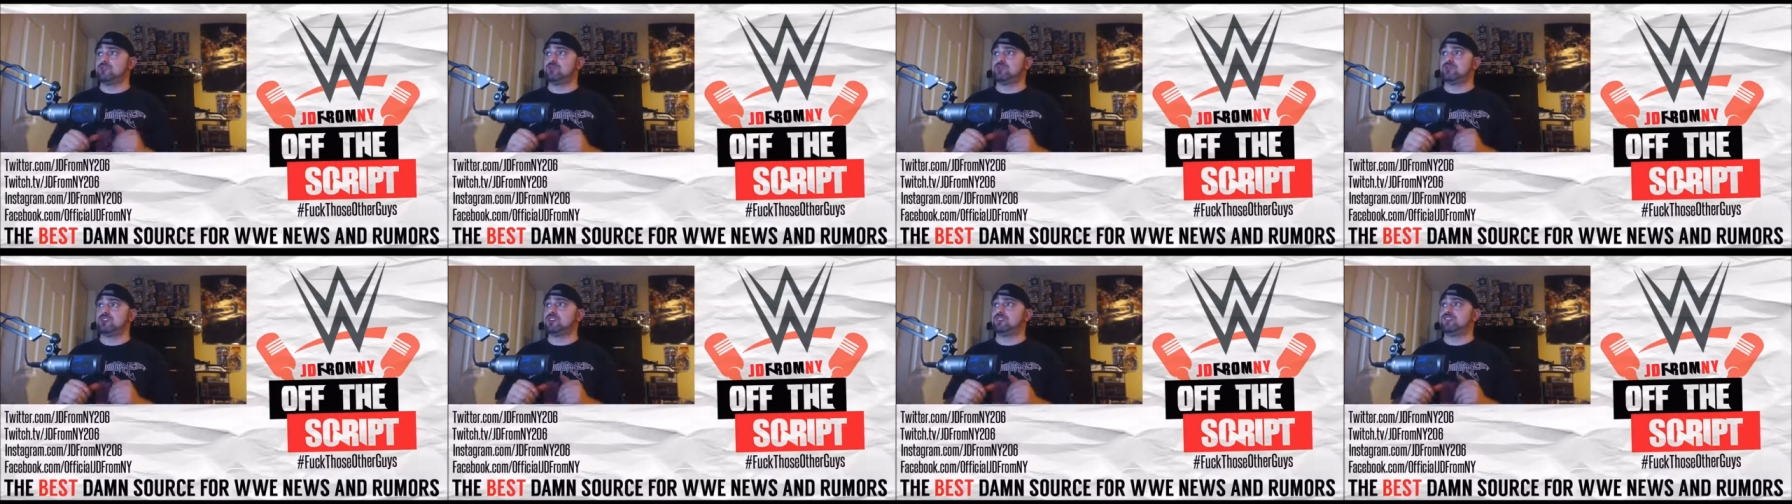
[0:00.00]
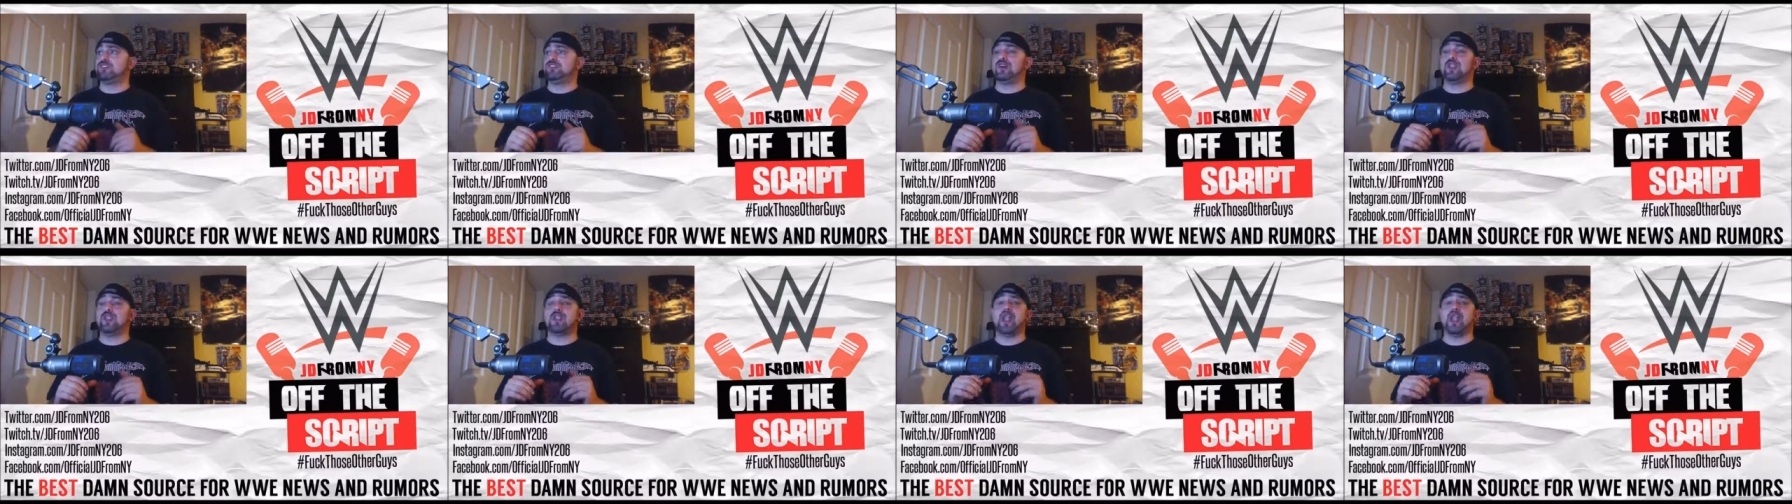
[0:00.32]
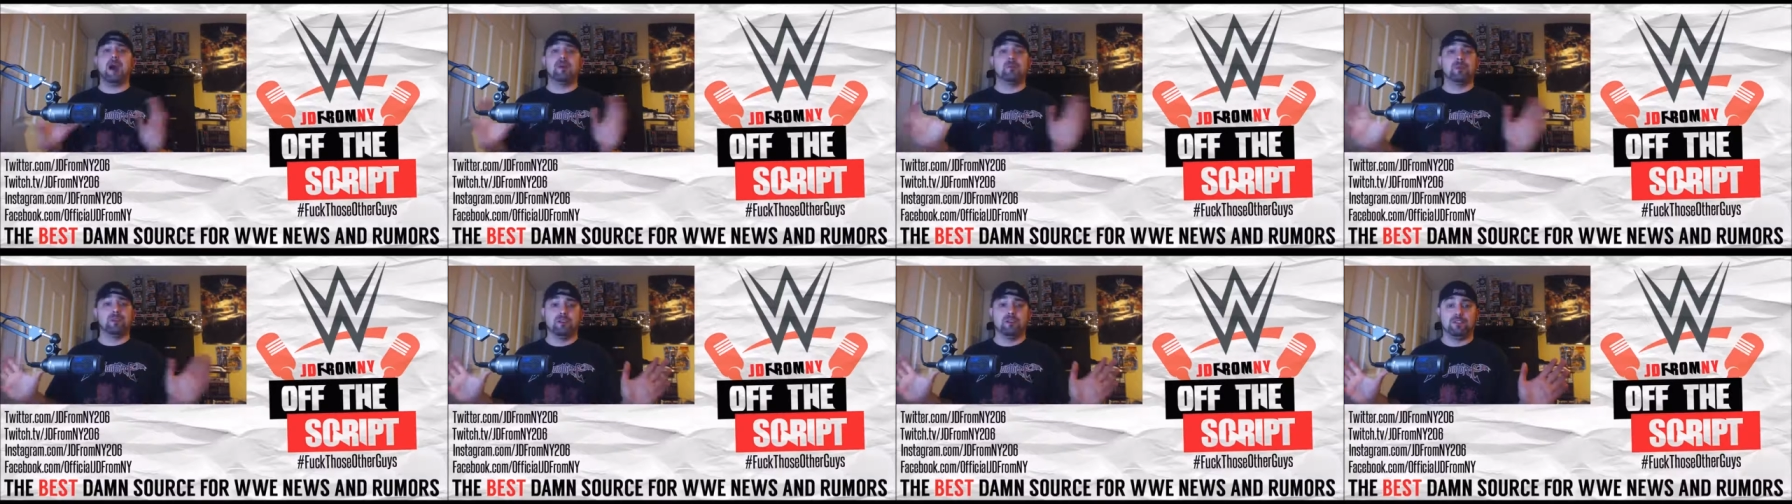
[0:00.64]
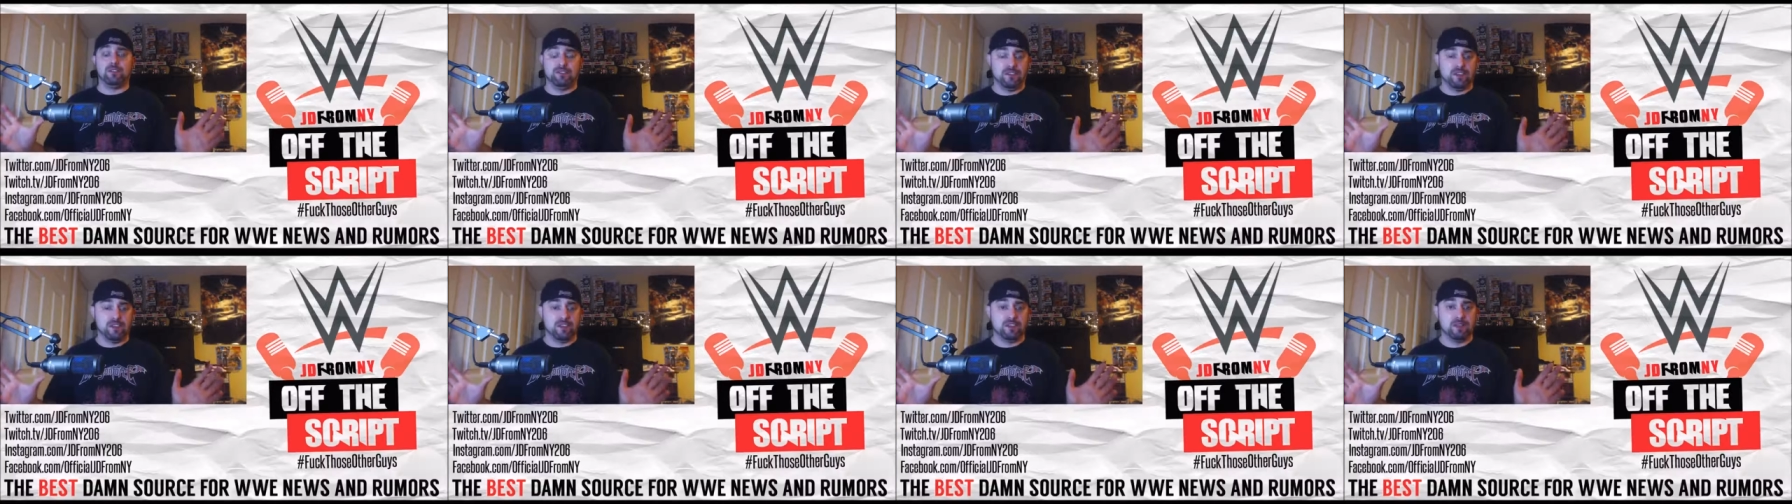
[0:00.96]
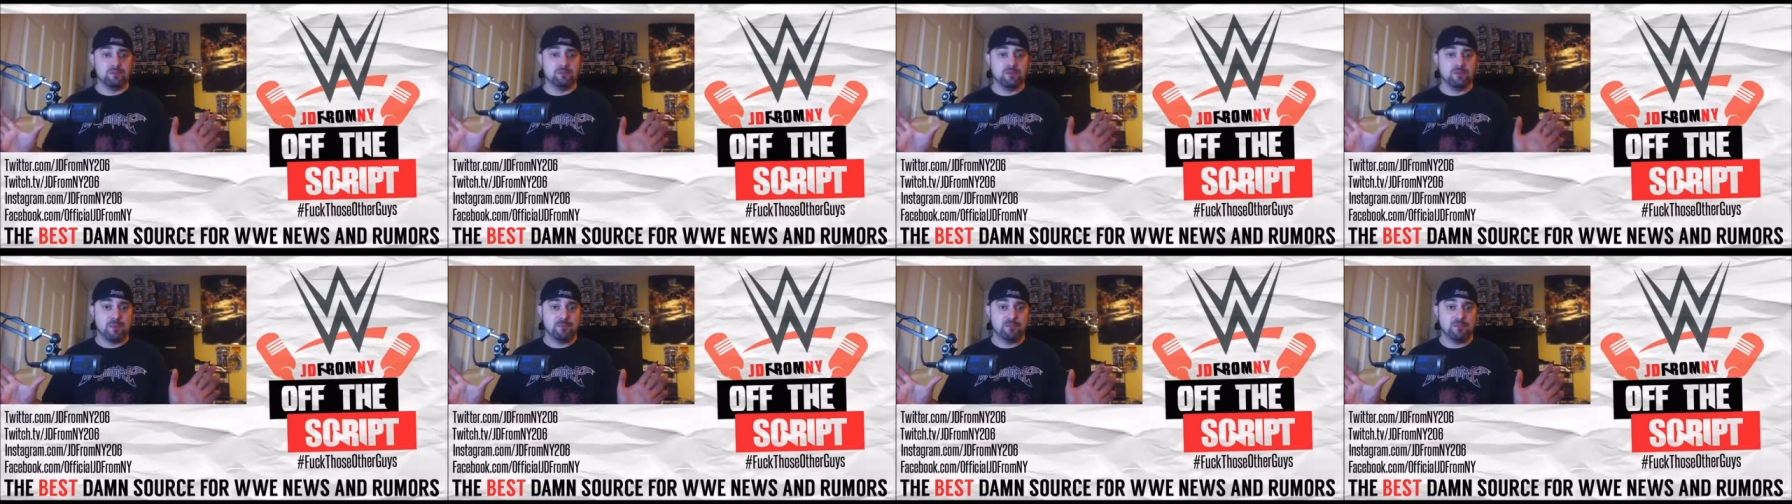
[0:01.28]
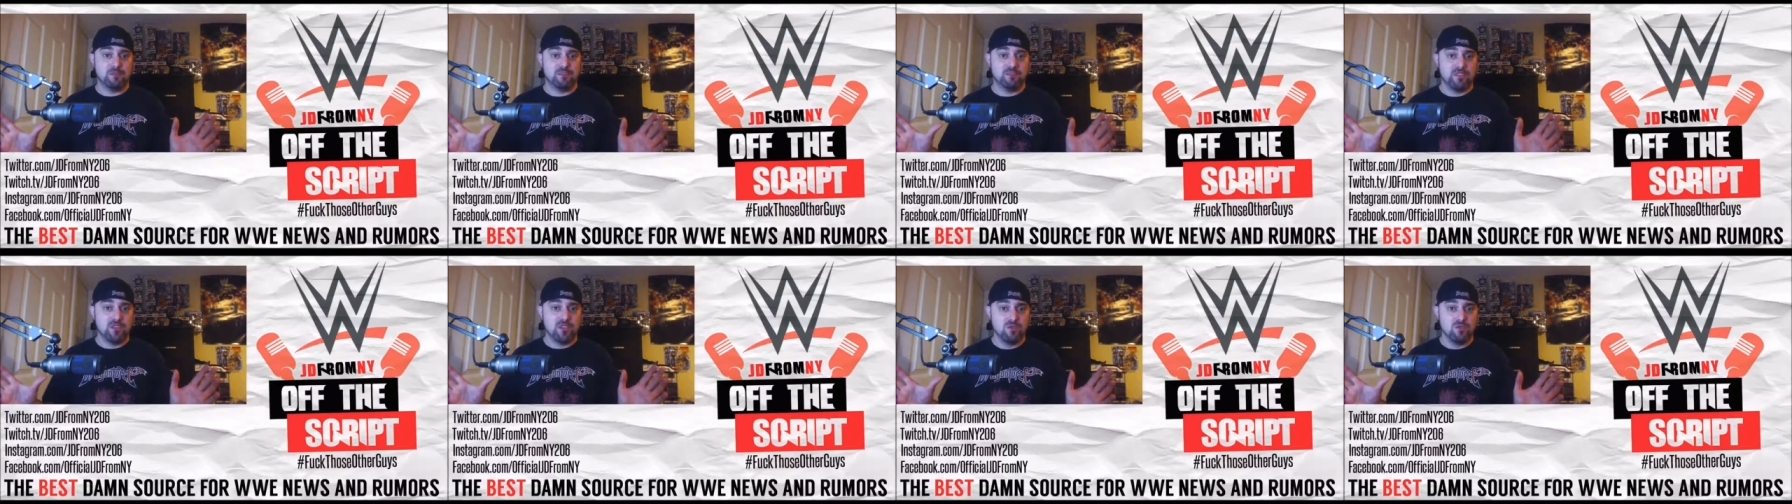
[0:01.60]
which was a phenomenal fucking
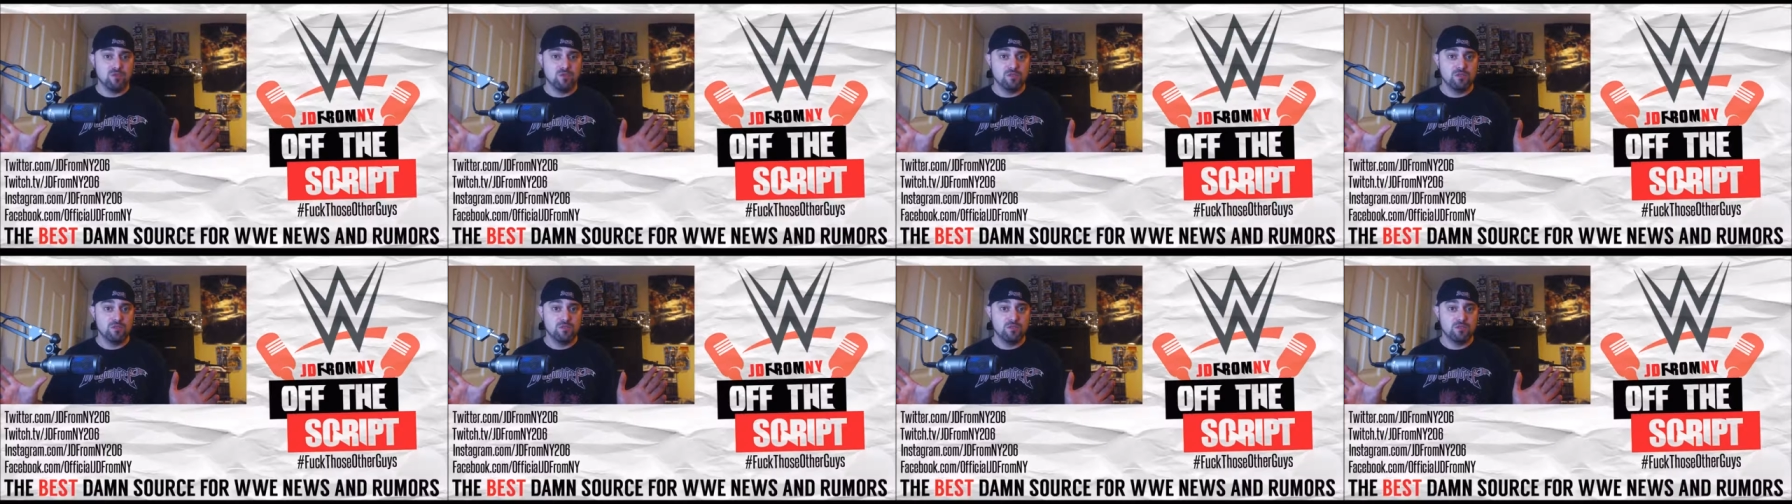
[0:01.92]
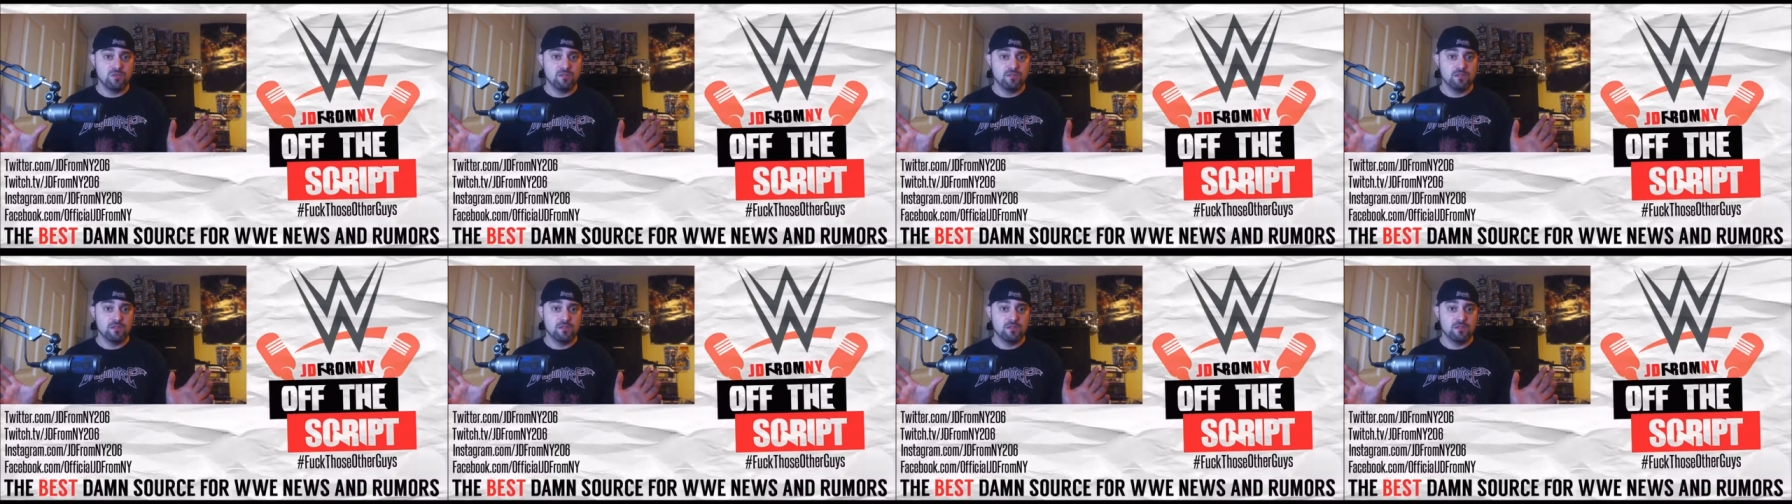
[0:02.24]
pay-per-view